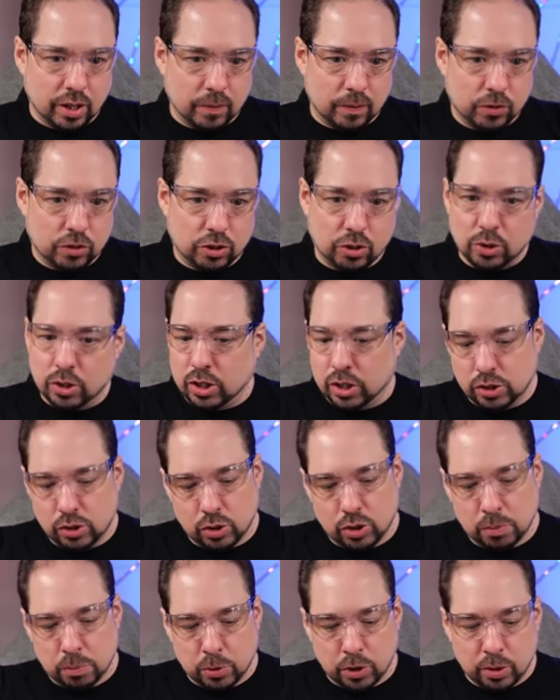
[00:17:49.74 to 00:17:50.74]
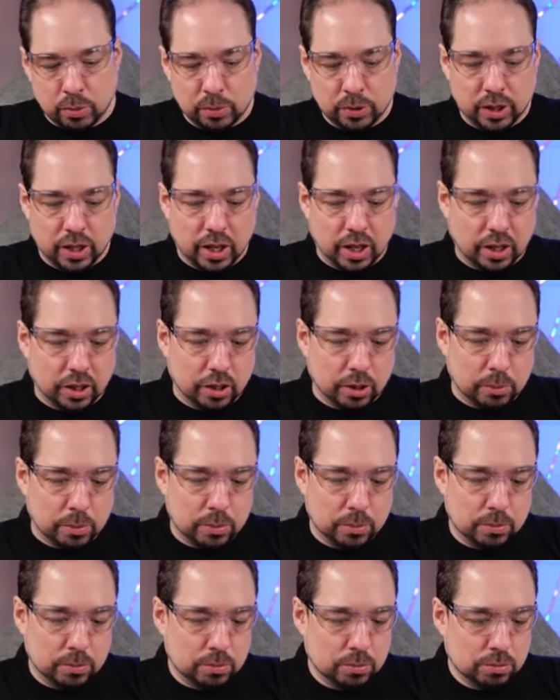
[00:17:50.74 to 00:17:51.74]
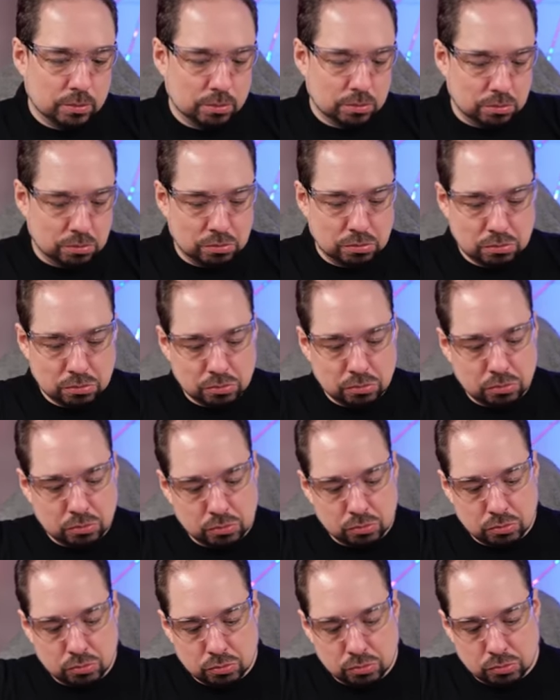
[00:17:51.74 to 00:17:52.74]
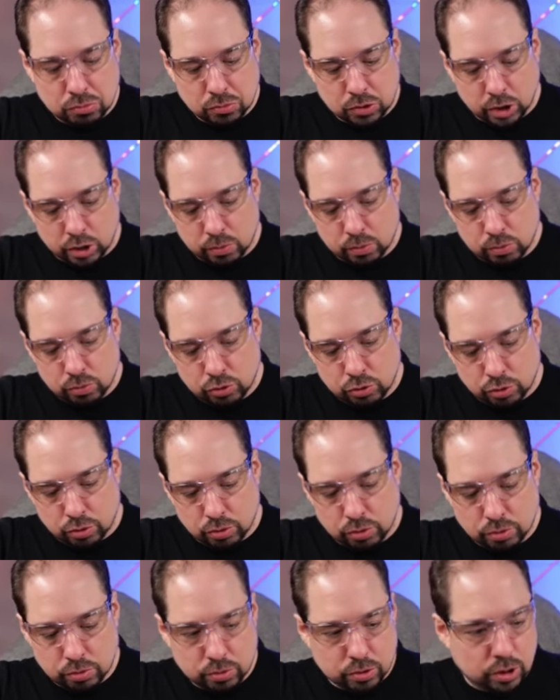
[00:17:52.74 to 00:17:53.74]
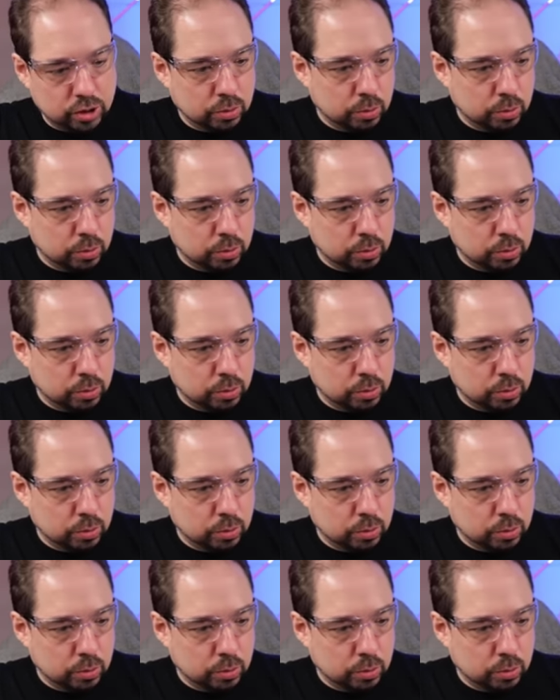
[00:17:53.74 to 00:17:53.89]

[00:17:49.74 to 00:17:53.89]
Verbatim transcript: So then you can probably hang it up. Okay, sure, it